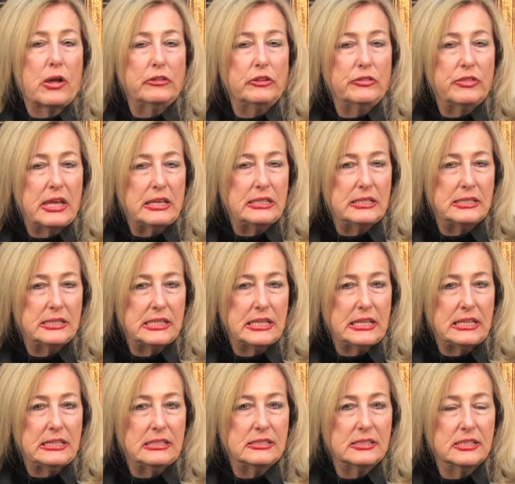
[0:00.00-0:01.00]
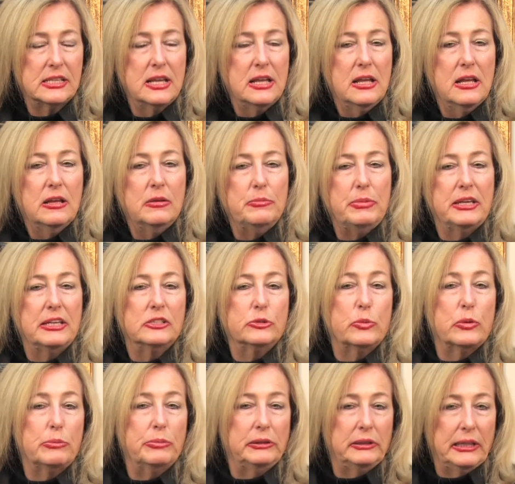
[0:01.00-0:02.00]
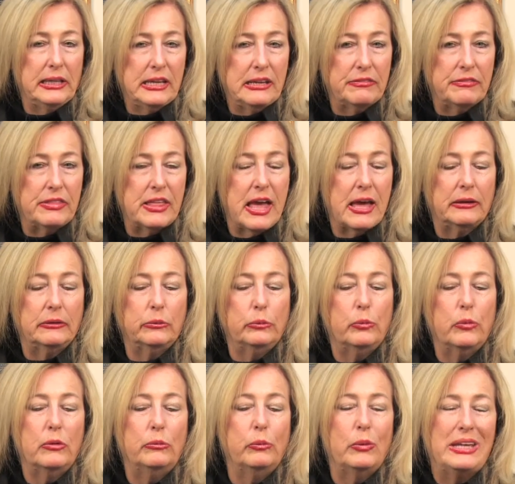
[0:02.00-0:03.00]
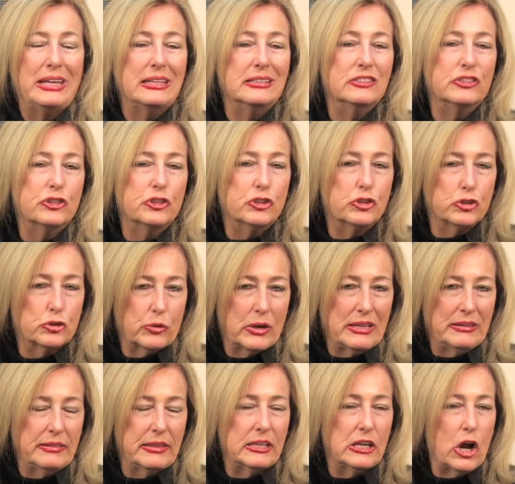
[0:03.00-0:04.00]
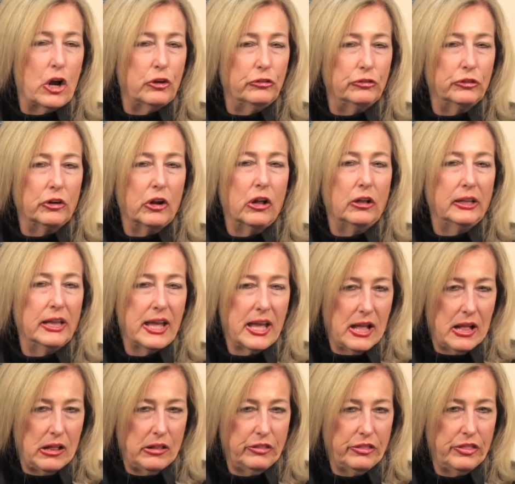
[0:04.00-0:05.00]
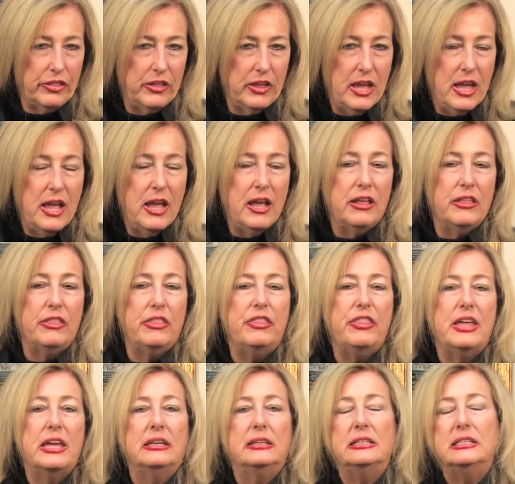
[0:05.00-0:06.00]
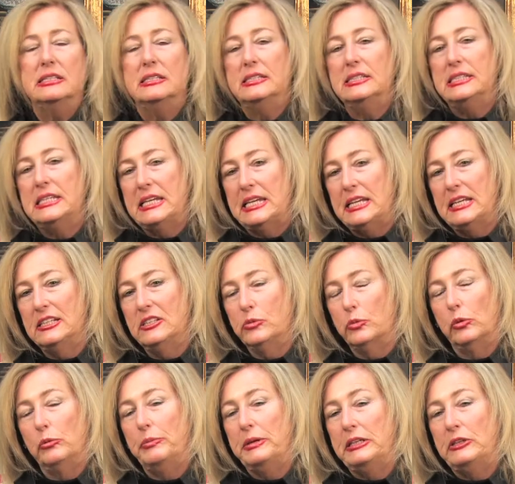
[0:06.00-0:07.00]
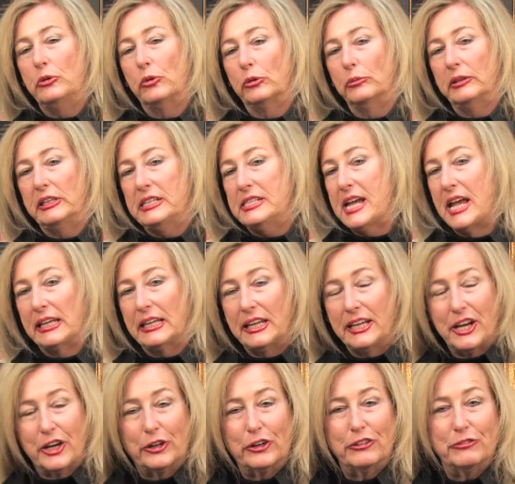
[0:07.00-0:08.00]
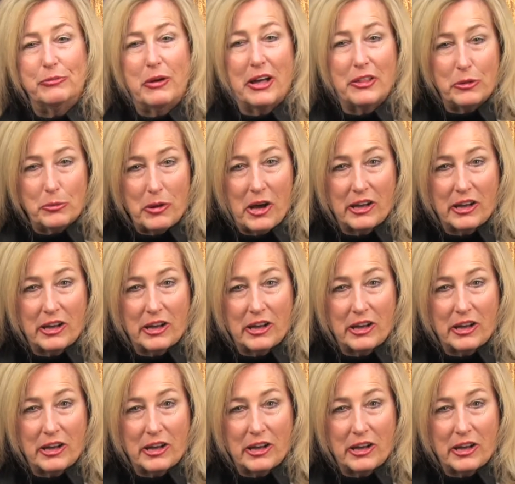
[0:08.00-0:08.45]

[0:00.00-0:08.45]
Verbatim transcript: rather than disease, because we believe that when we can strengthen overall health, then disease will be normally taken care of by the